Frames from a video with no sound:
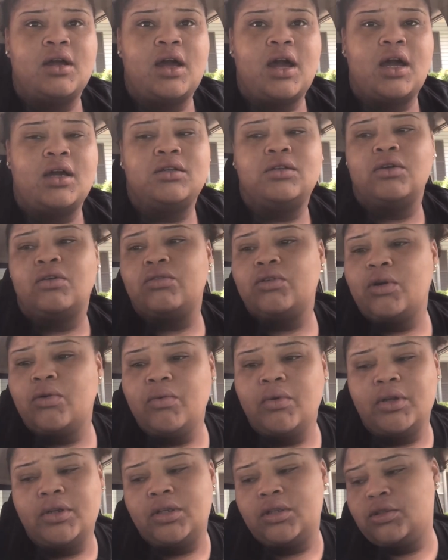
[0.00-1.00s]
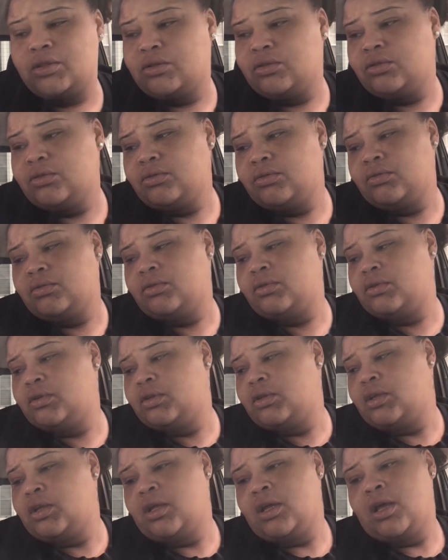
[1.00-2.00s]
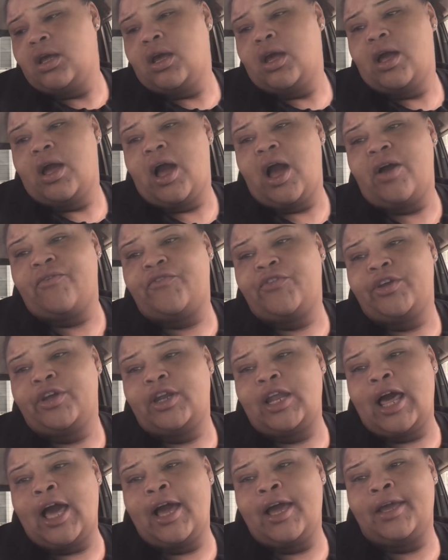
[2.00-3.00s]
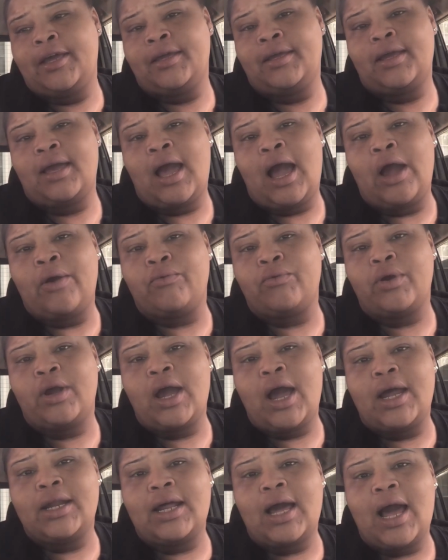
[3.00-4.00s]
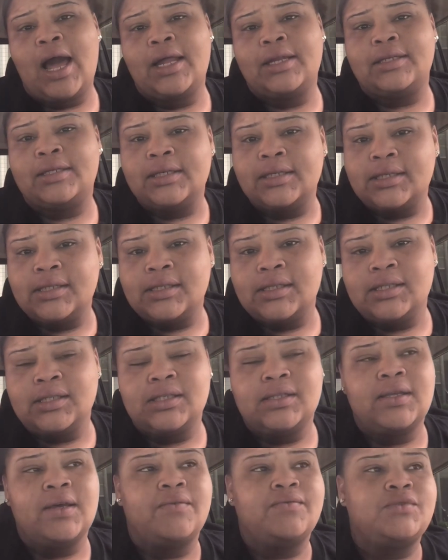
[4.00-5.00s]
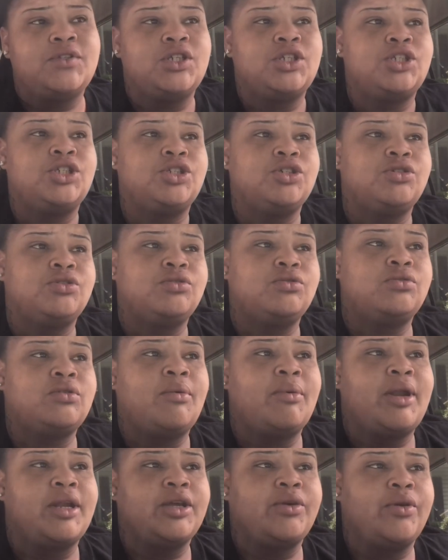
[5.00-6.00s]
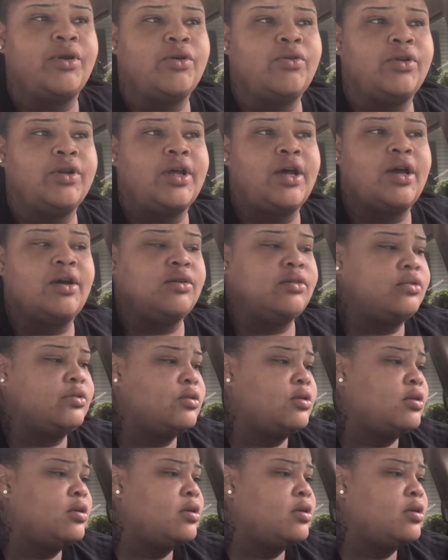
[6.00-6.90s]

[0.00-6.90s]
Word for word: I don't know what to do. I feel like I run out of ideas and stuff to do. I'm about to get ready to go in the house.